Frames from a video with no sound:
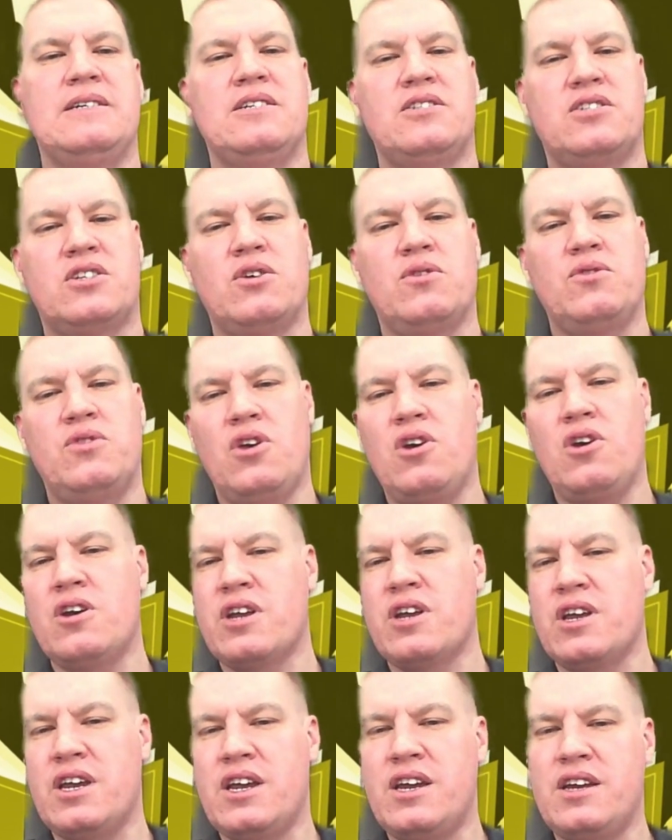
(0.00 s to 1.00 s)
so
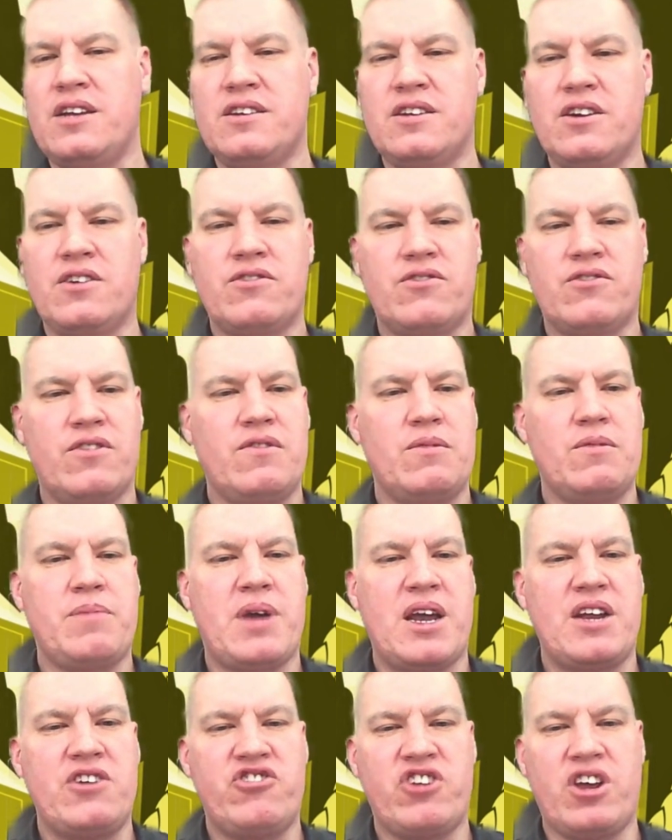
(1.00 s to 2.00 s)
long as they're driven
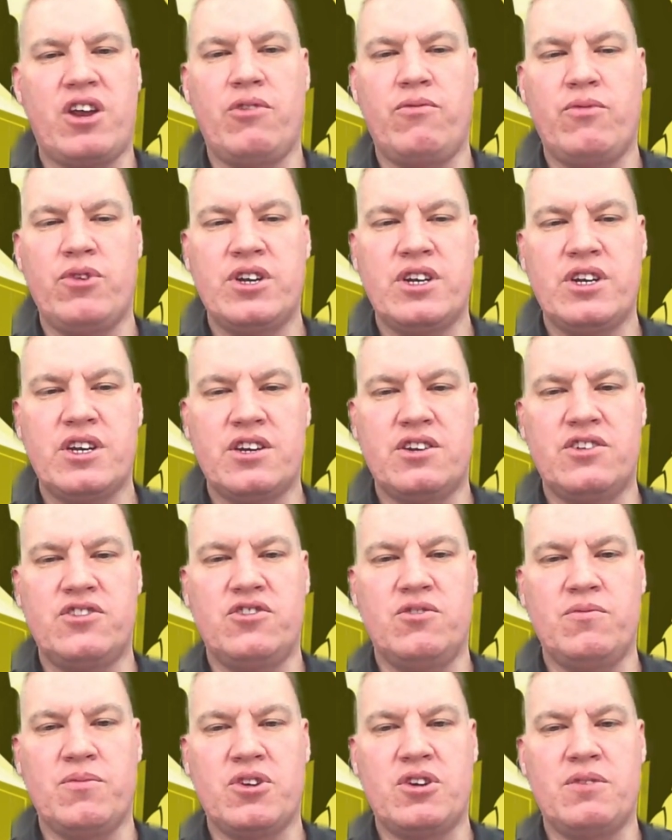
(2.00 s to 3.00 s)
by genuine
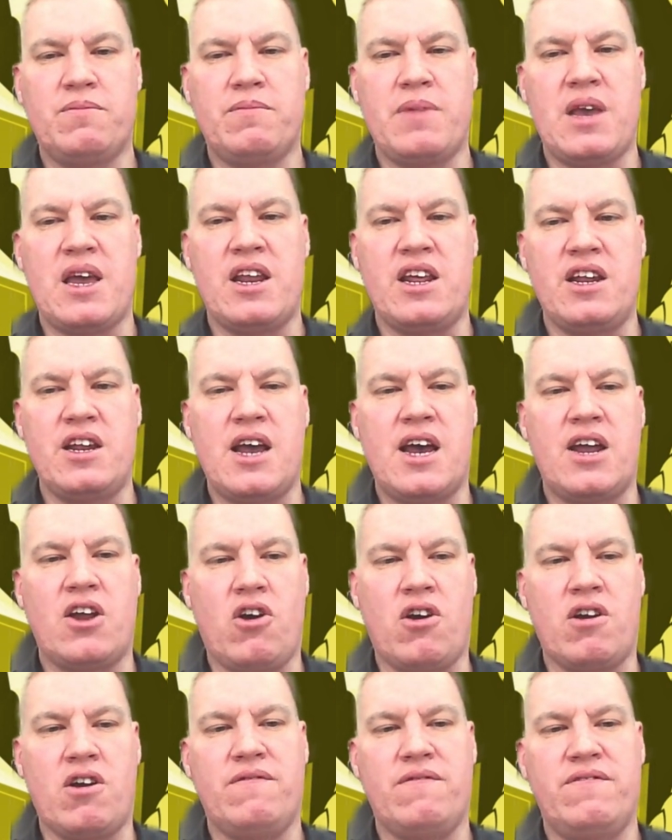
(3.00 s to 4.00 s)
consumer demand and not
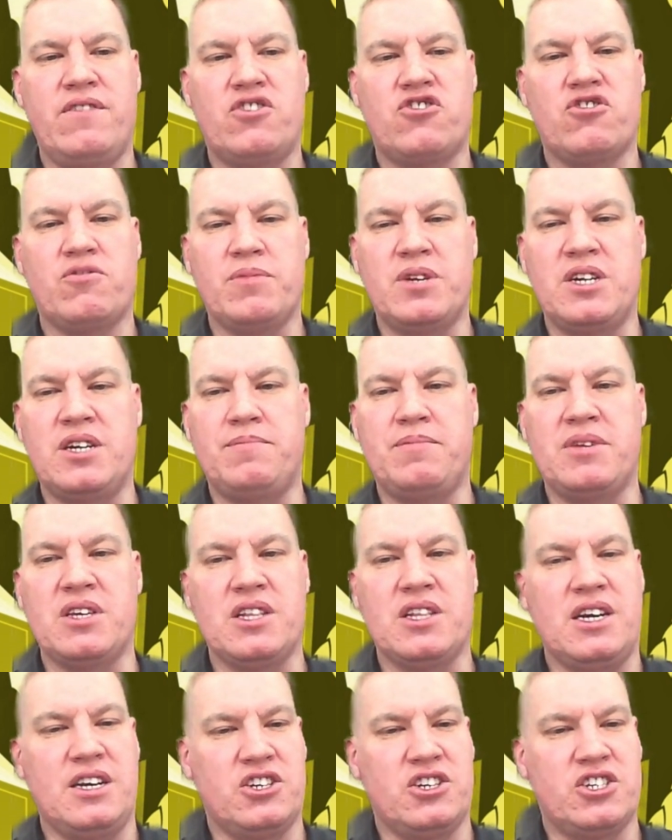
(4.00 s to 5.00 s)
artificial
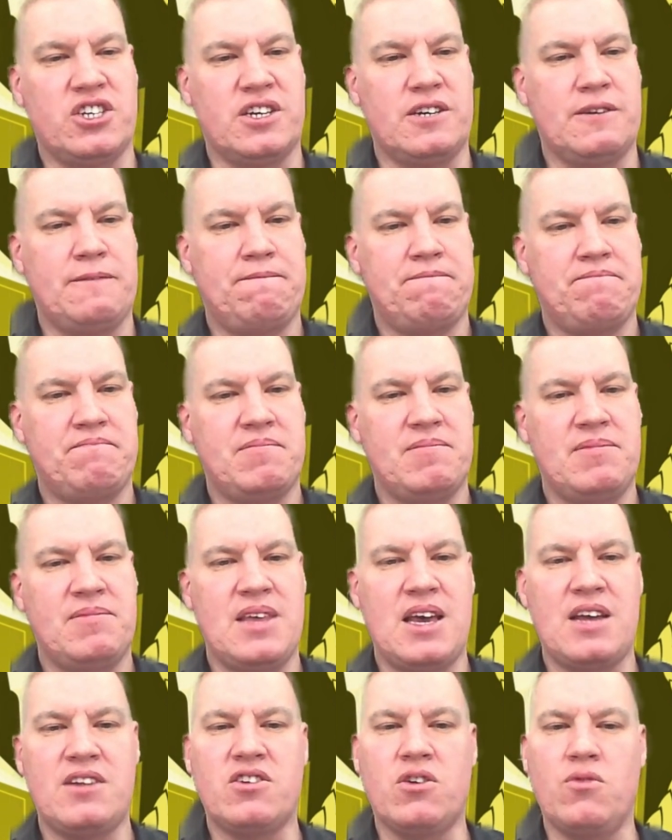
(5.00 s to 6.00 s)
manipulation.
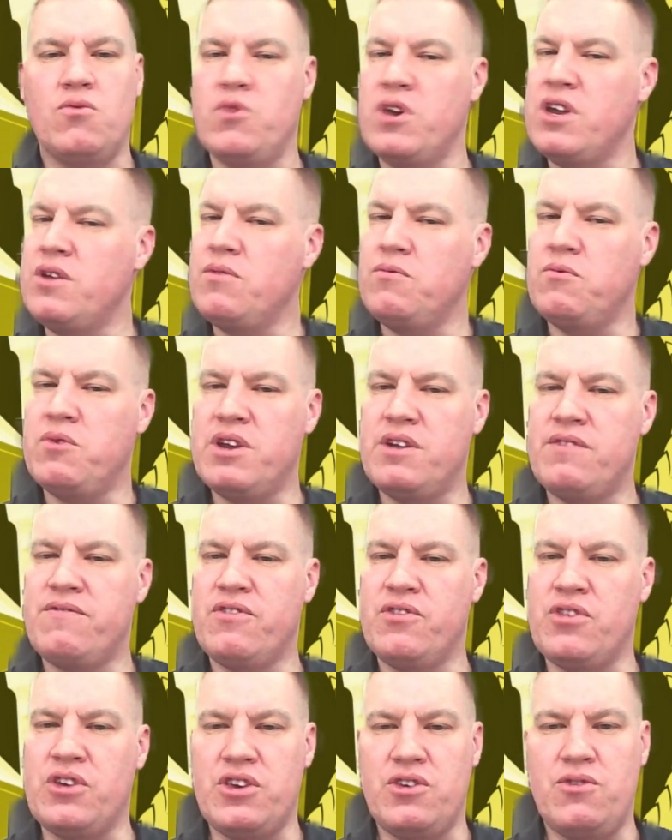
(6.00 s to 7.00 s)
That's a win-win
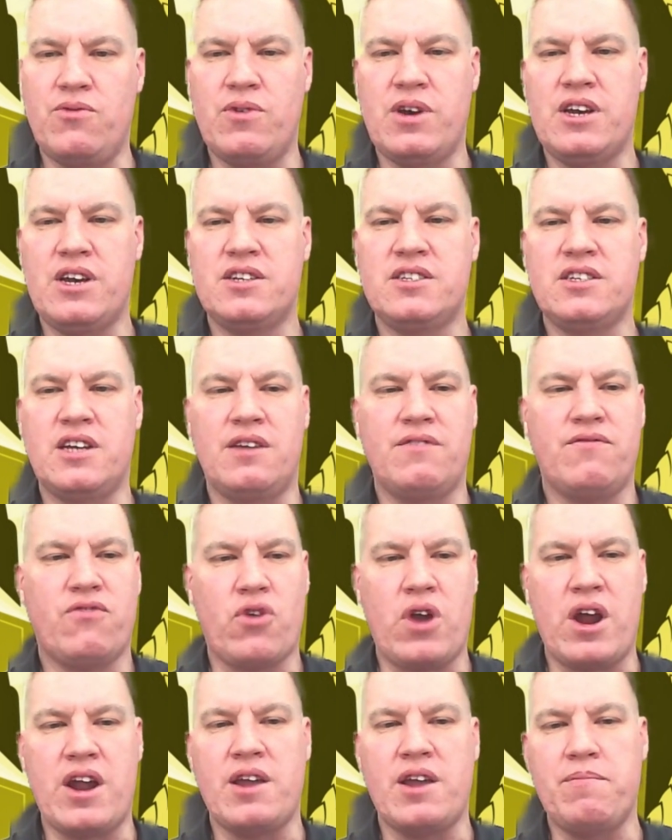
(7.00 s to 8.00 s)
for the U.S. and
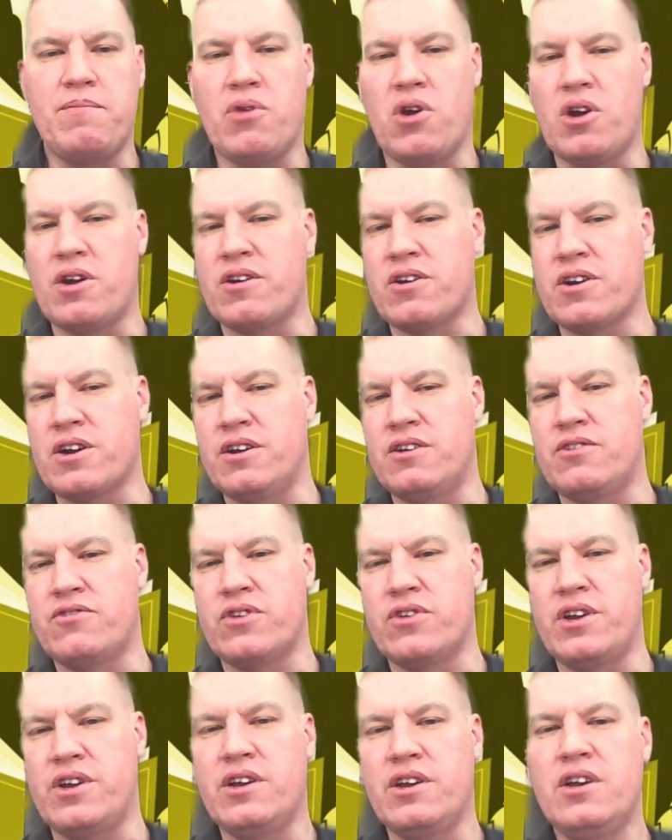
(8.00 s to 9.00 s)
for any partner
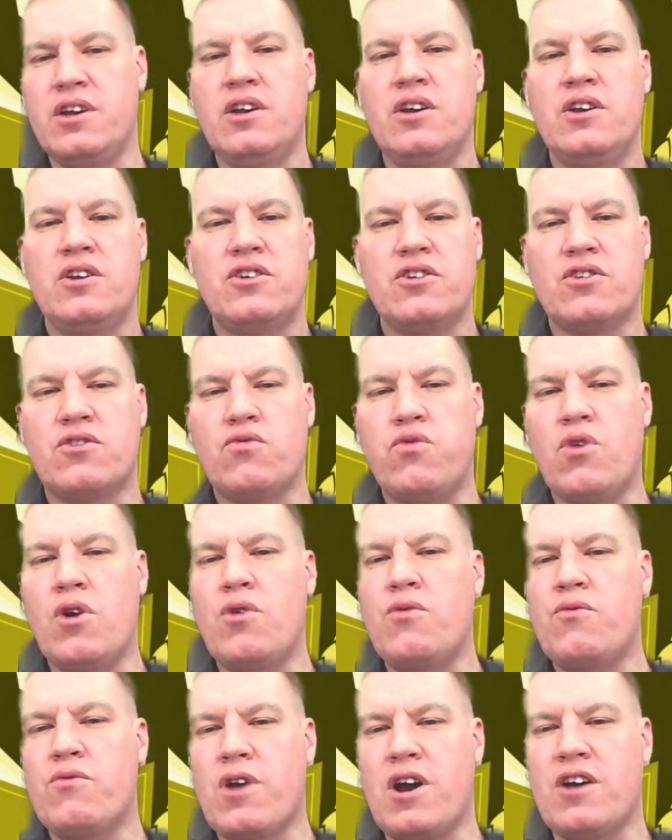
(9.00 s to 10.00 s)
country. To
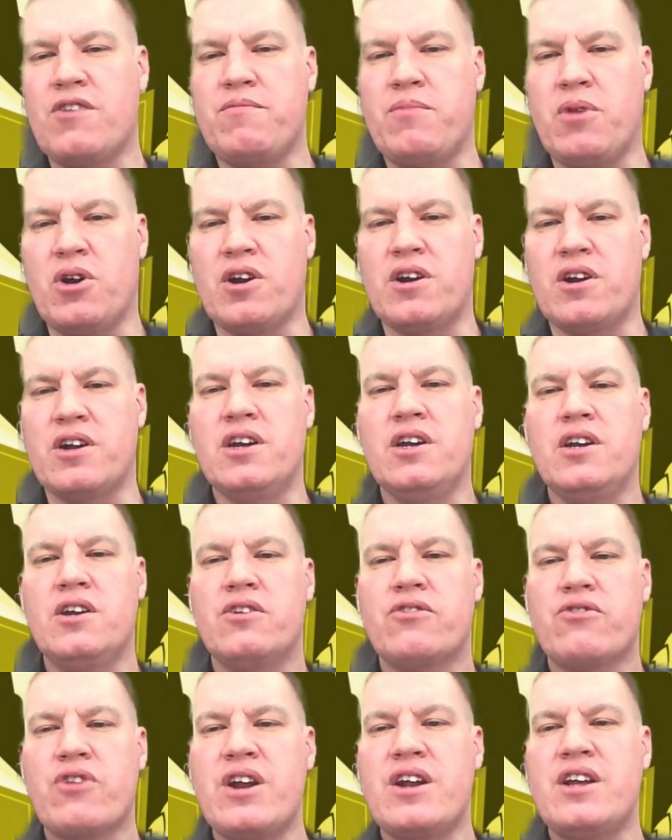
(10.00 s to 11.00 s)
quote Rothbard,
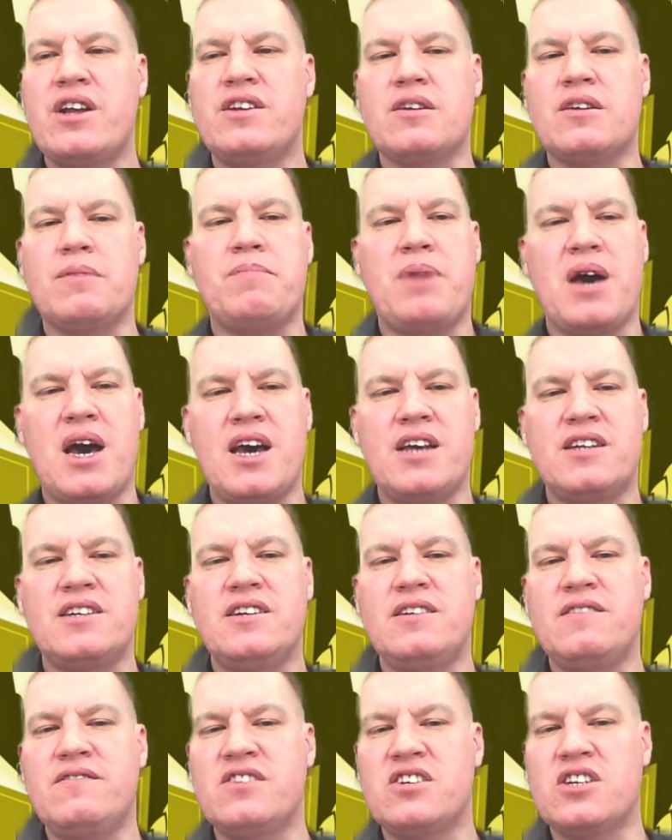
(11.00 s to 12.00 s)
trade is a
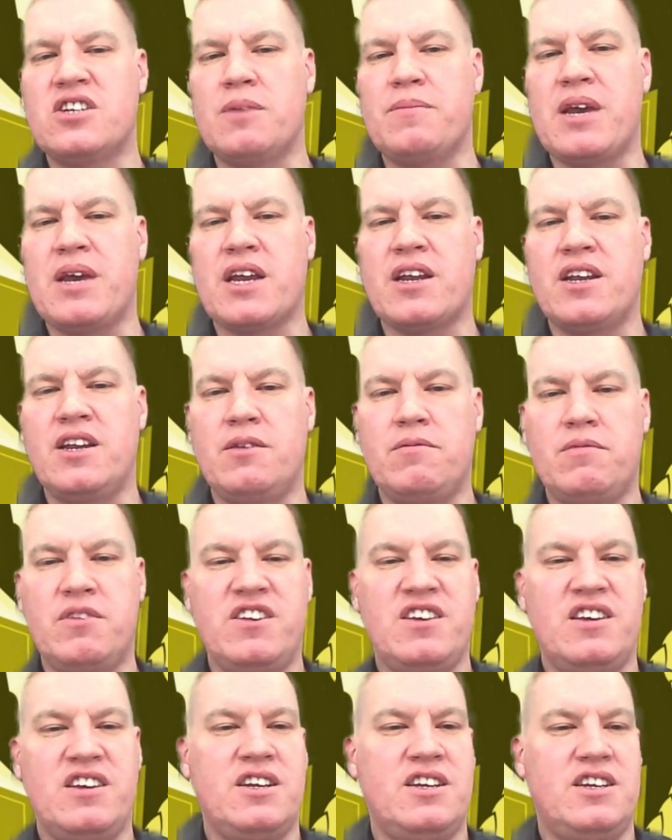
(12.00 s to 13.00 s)
positive-sum
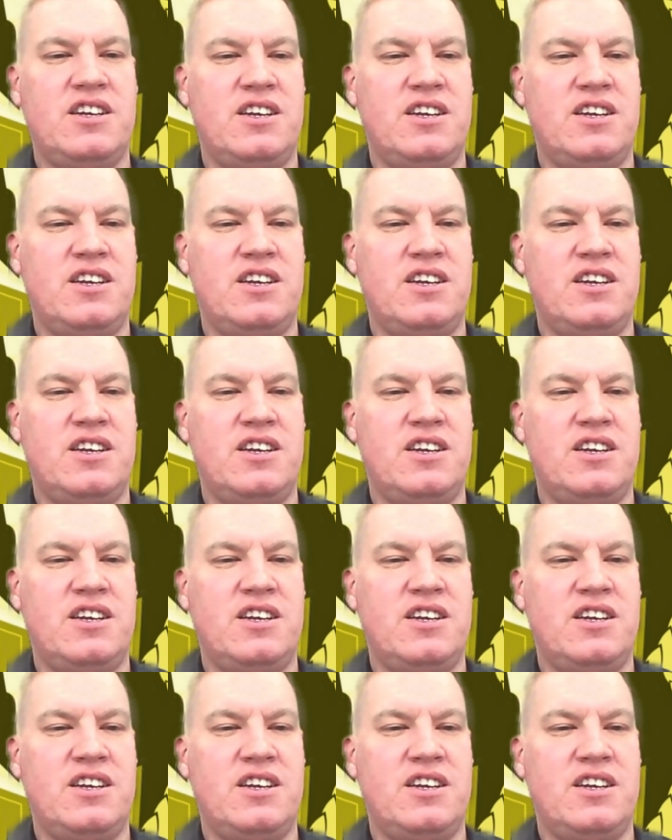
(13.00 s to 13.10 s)
activity,